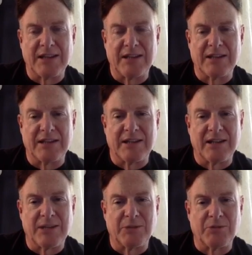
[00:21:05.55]
And
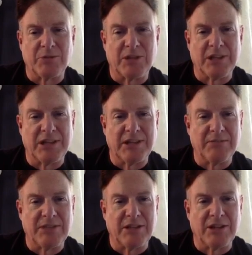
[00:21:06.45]
I would really
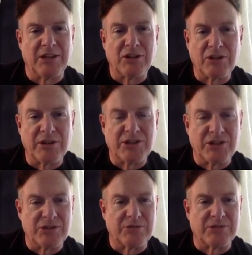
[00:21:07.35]
encourage
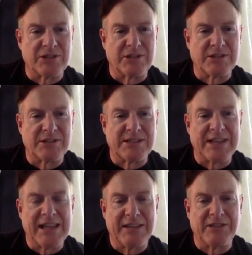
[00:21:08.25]
you to
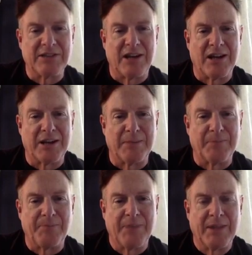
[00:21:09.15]
take the time
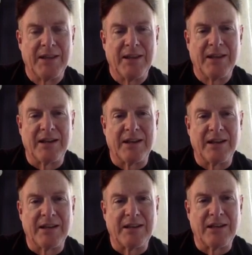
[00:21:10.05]

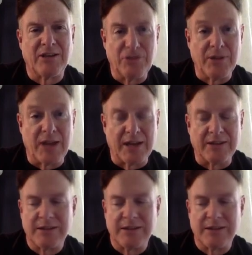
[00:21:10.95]
and do that.